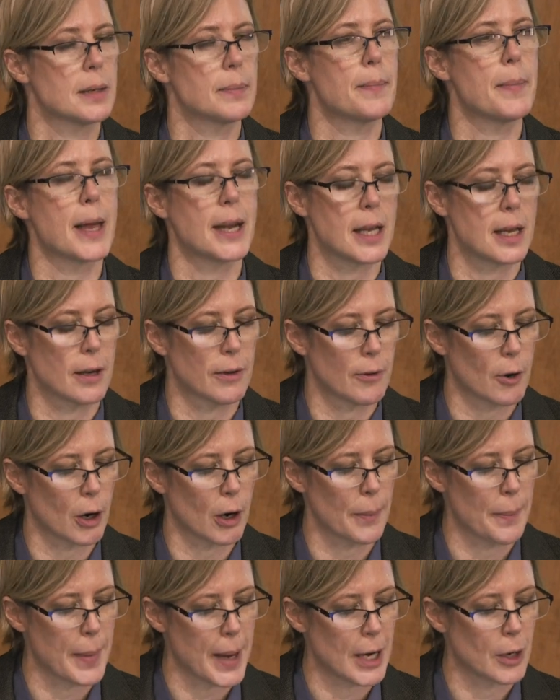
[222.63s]
and many of
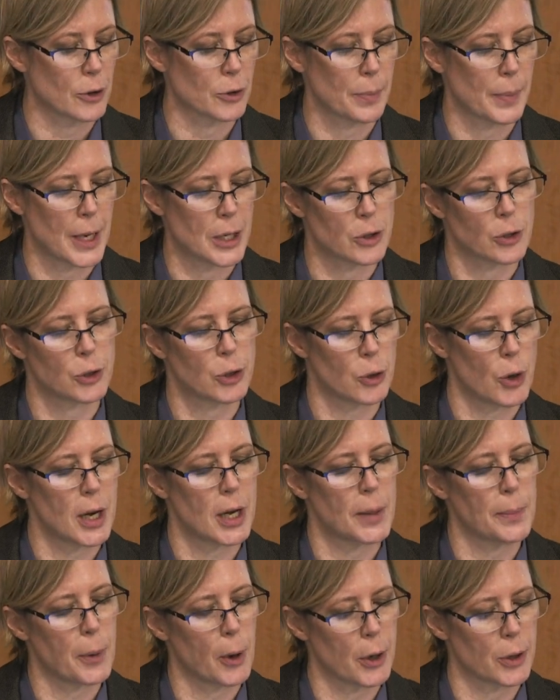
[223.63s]
our major
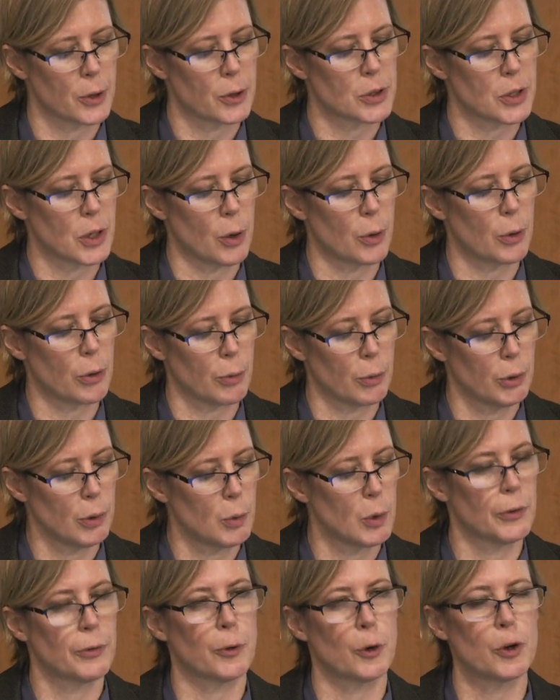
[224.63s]
trading partners go through,
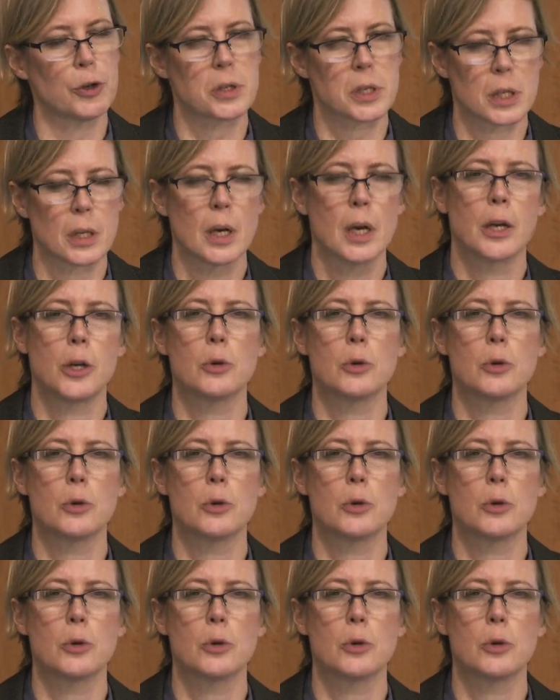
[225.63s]
well, first,